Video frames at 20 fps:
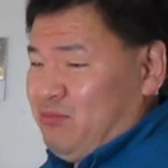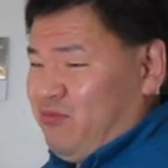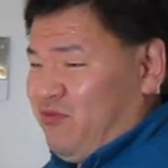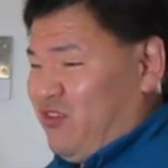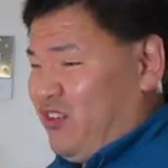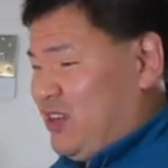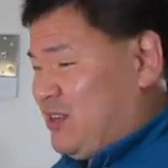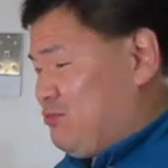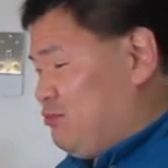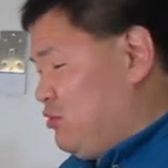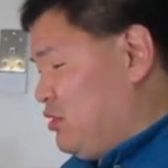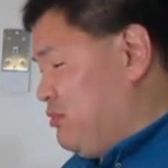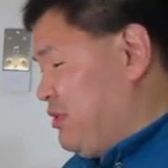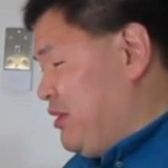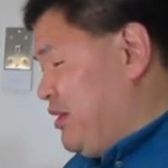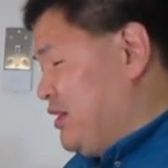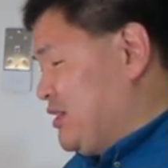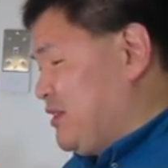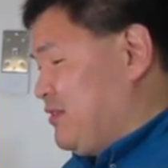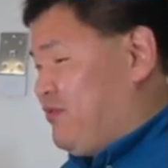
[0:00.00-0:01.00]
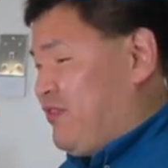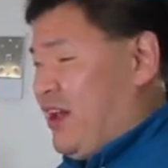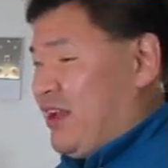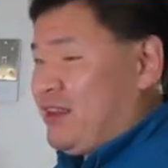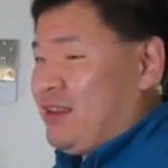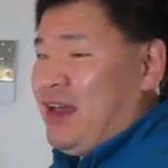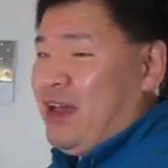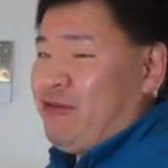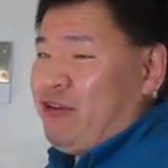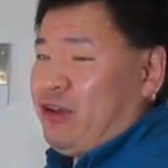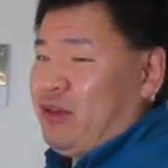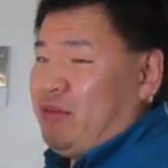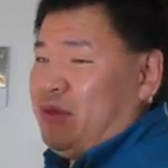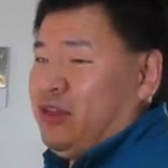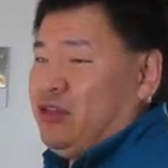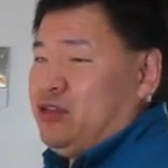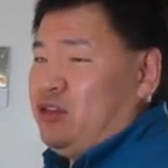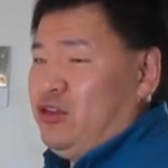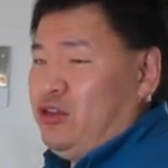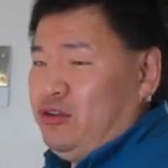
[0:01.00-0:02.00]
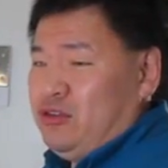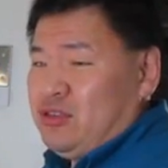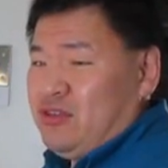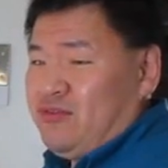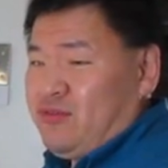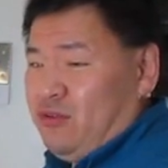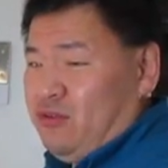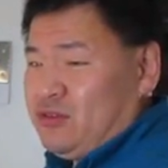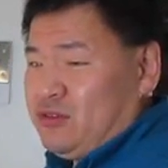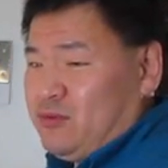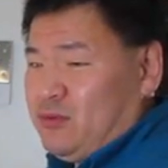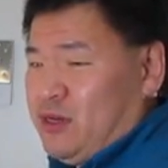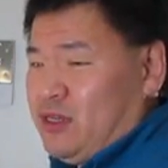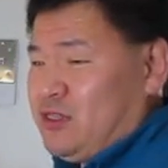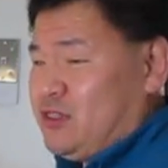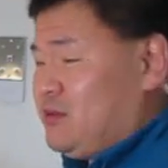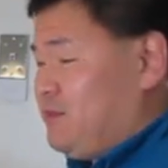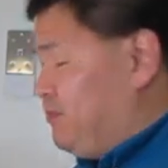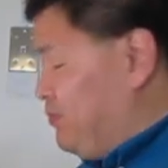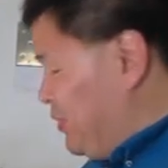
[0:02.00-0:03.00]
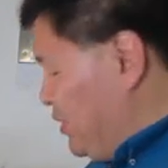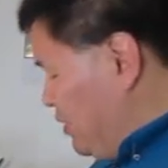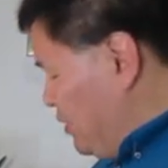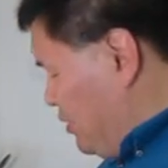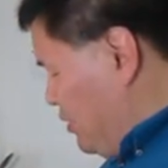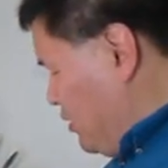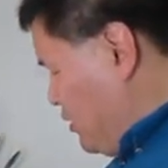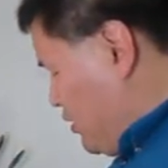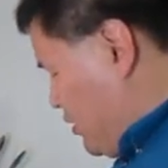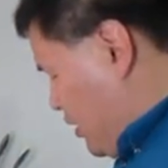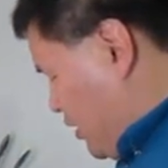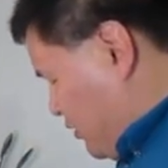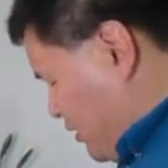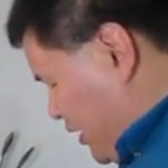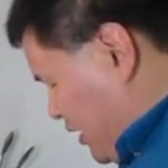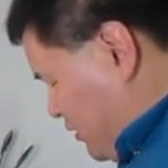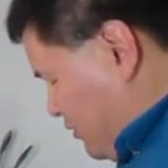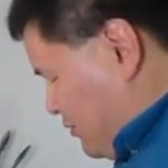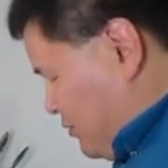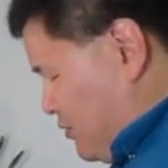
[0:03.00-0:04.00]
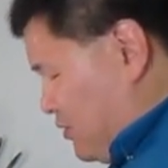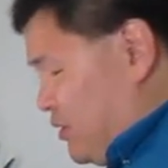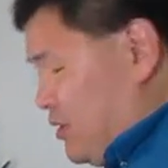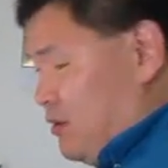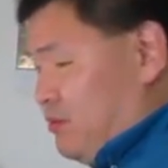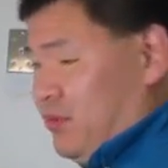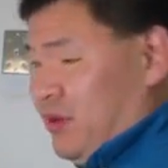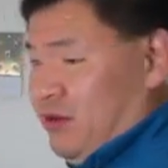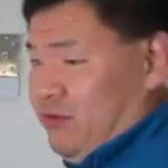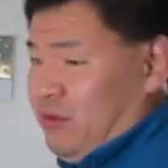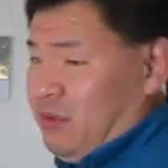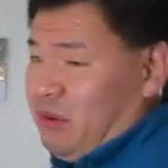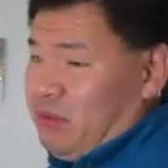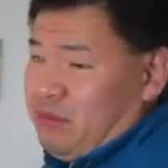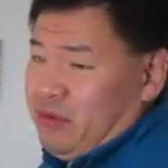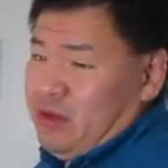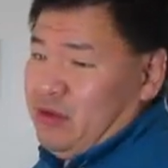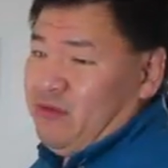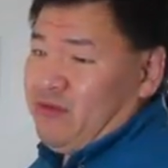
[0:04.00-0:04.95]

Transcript: fresh blueberries. In fact, I recommend you use the frozen ones. Alright, but remember when you